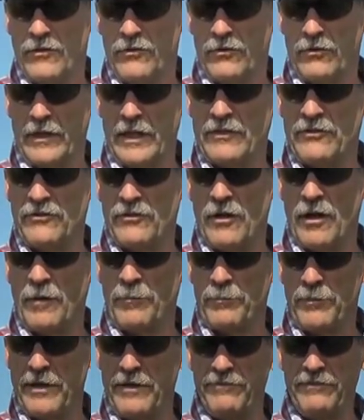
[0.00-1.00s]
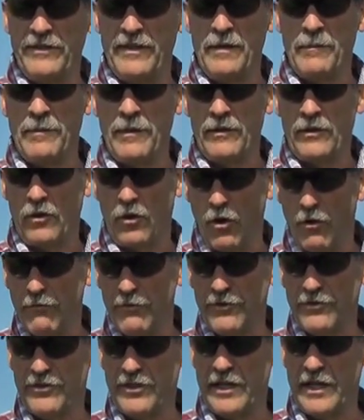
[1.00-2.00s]
So let's talk briefly about
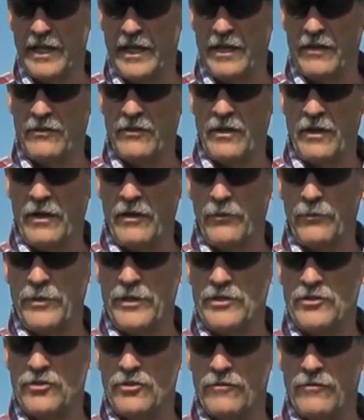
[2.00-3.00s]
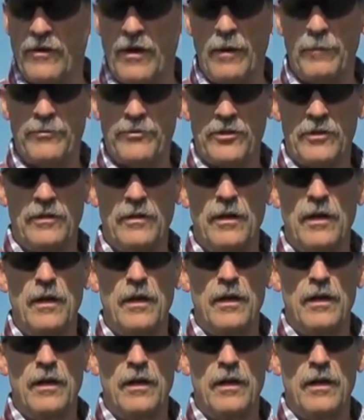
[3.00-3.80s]
overseeding as another rejuve option.